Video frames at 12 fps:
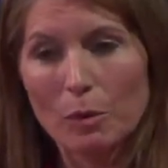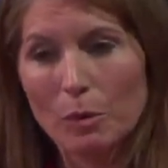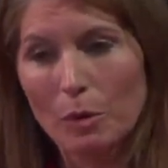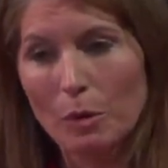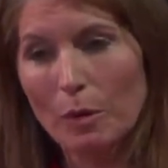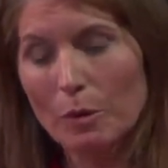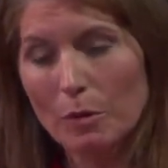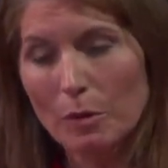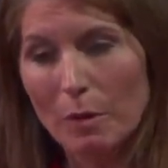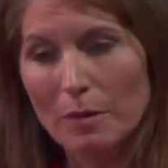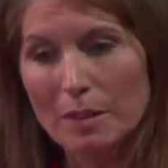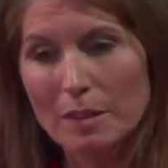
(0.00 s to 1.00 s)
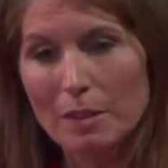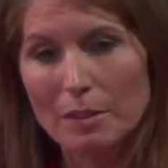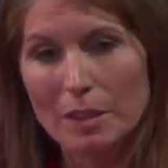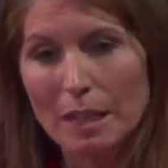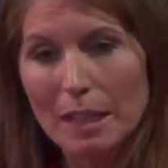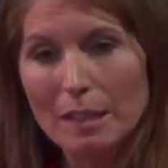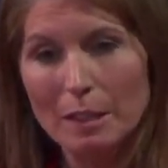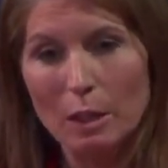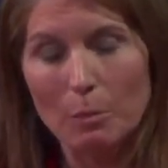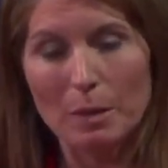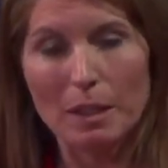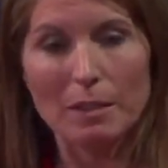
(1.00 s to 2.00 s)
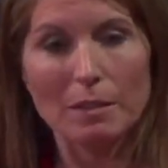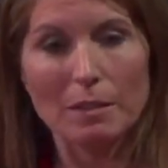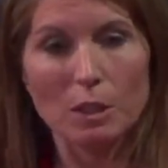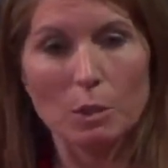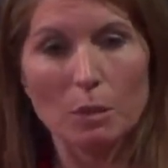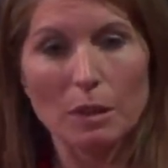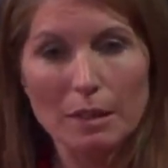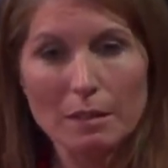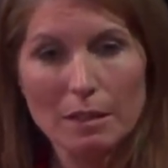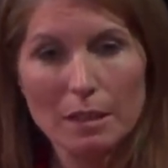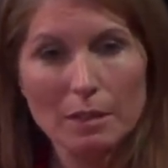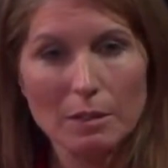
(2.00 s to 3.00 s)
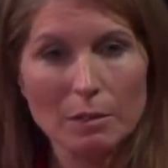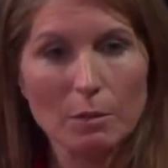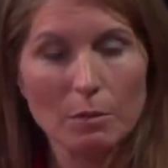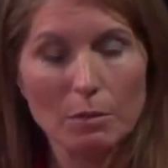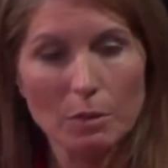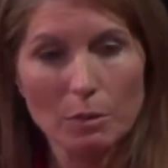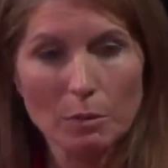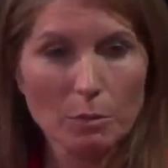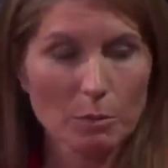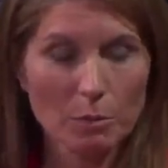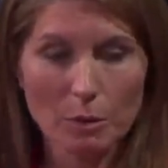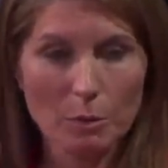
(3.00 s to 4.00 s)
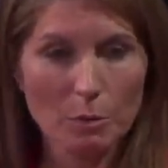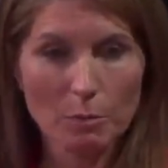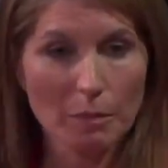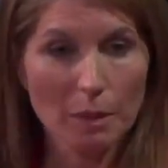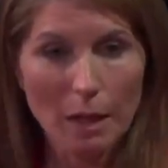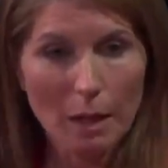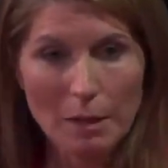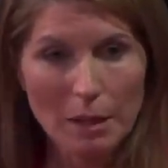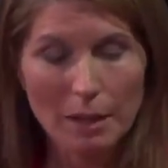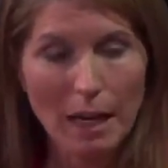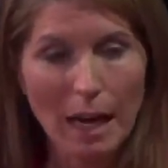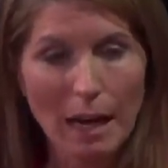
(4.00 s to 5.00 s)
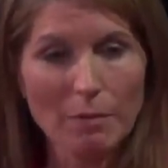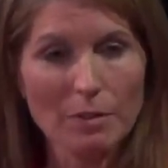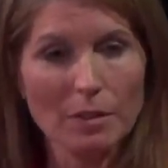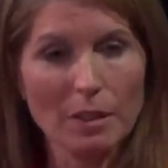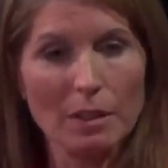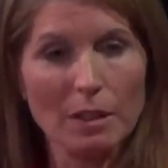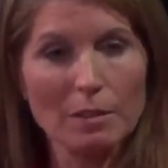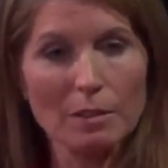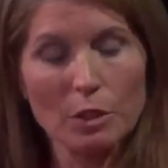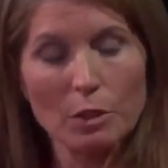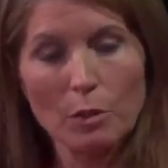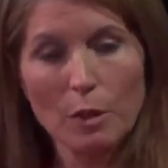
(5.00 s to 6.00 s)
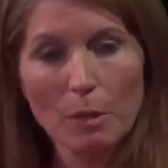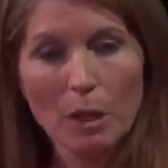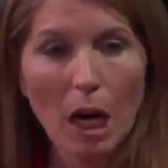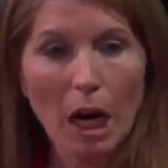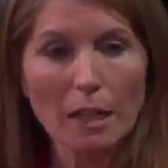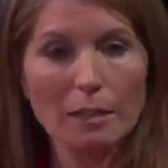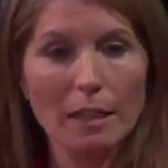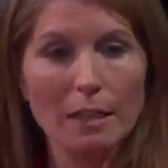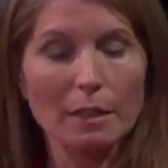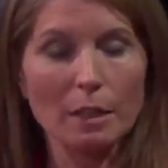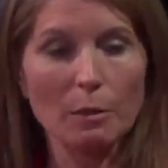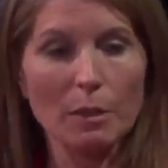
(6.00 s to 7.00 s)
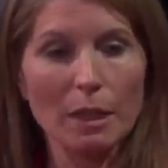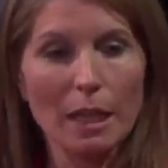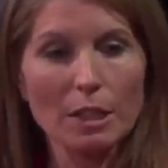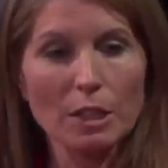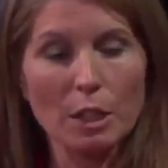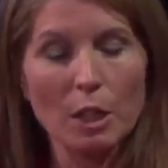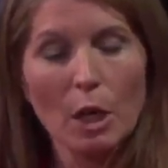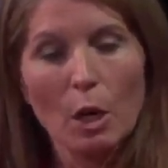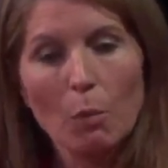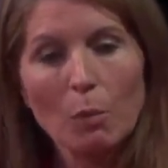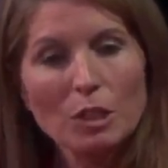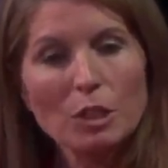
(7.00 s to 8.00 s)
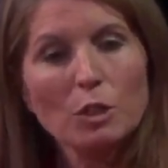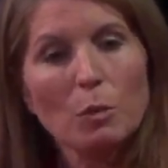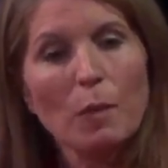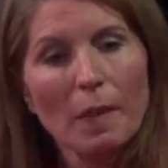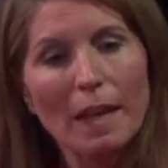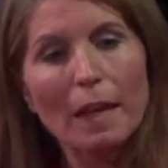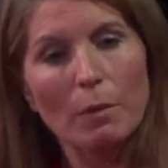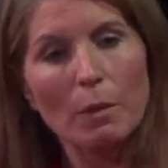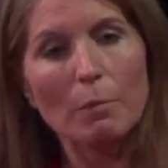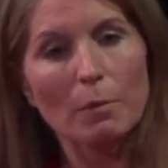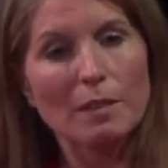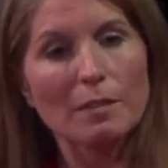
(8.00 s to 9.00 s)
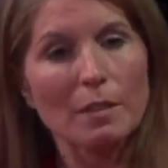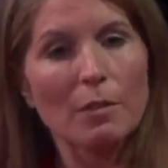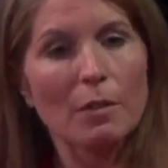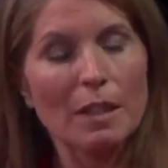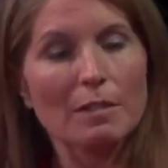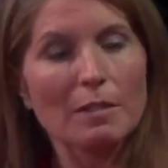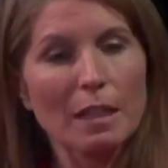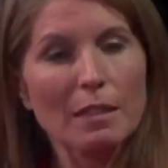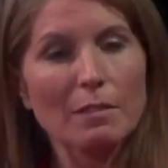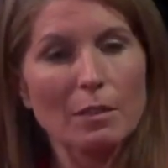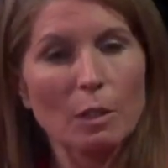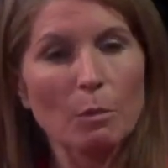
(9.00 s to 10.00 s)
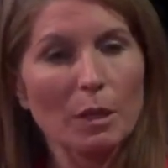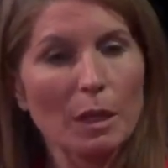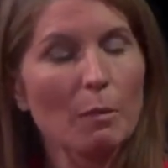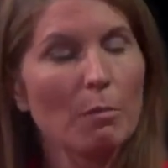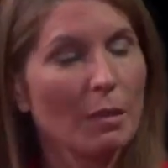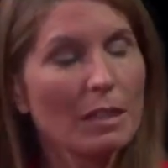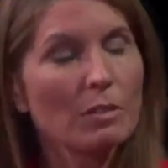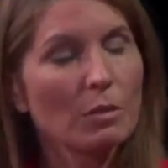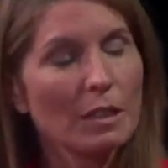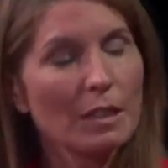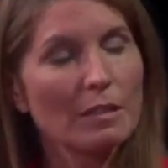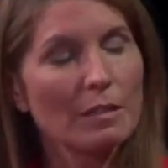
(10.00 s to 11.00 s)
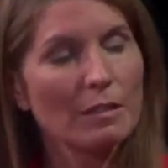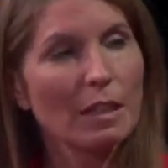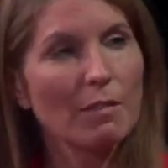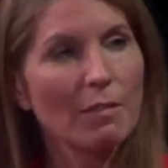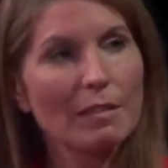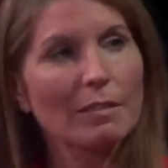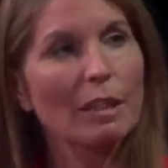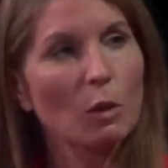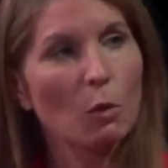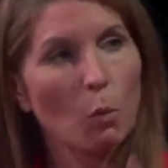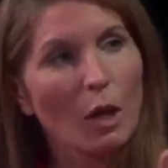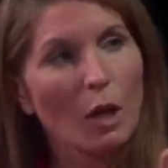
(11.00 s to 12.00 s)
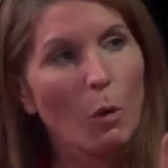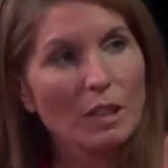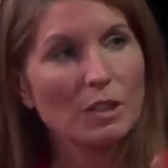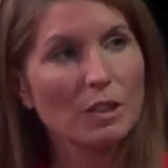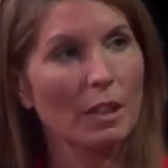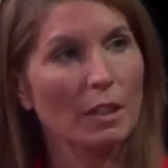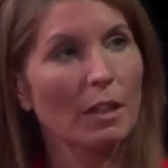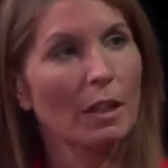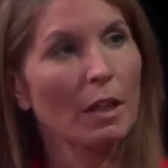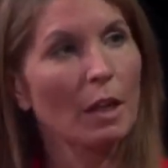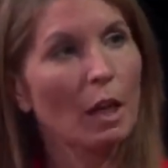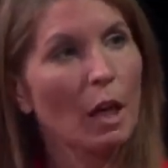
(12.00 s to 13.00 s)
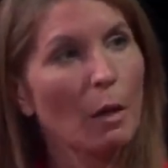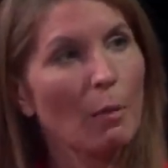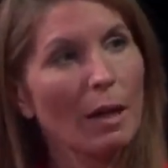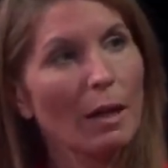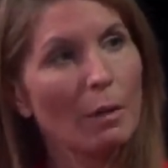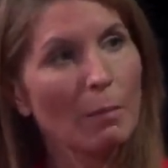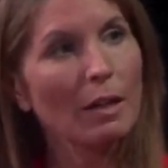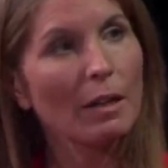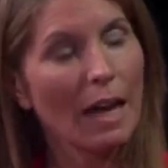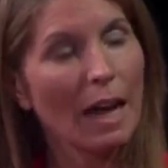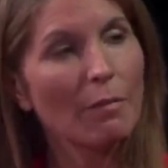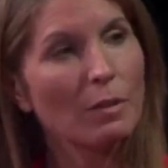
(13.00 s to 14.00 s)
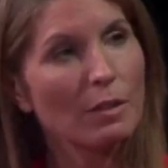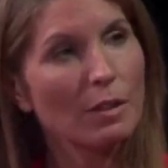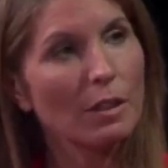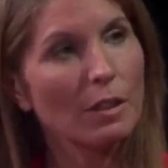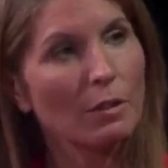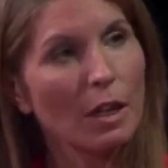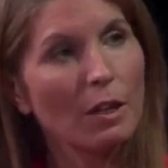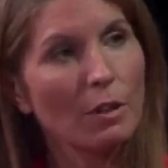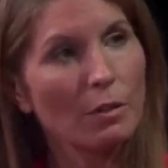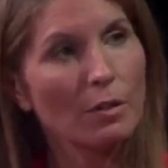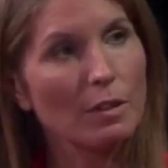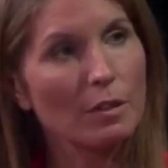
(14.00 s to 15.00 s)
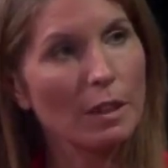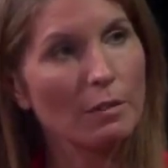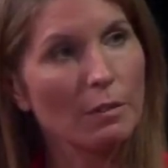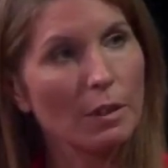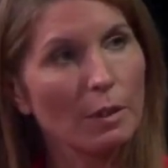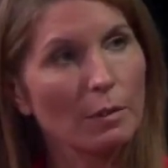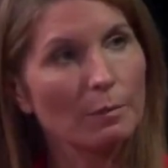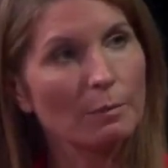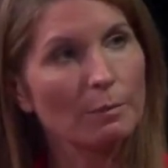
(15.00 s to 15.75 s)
you know, obviously there's an intel piece that you were listening to American adversaries, so you knew there were contacts and communication. What did you think when the President of the United States started working on a press release instead of asking one question about an American adversary trying to hurt this country?